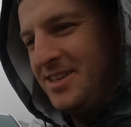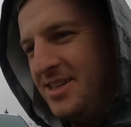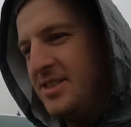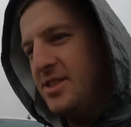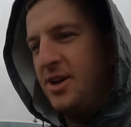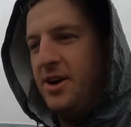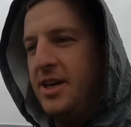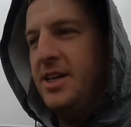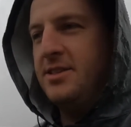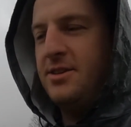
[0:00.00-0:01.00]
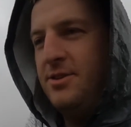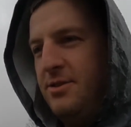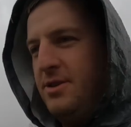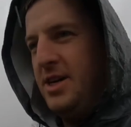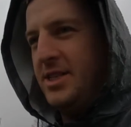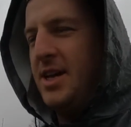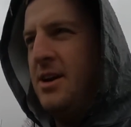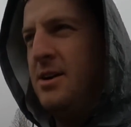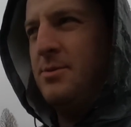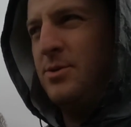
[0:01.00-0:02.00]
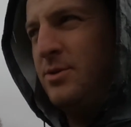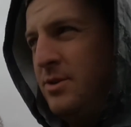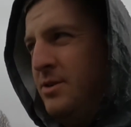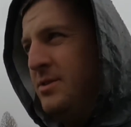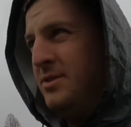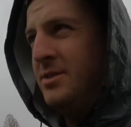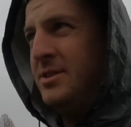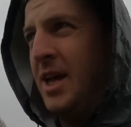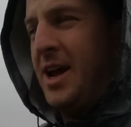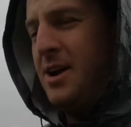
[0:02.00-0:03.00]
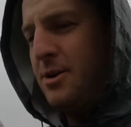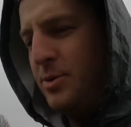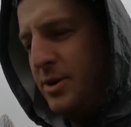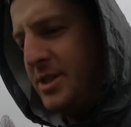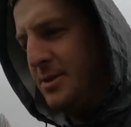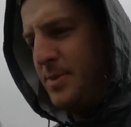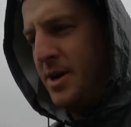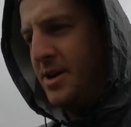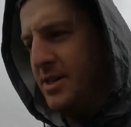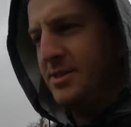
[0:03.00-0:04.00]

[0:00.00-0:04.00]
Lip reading: This is turning into a terrible, terrible experience.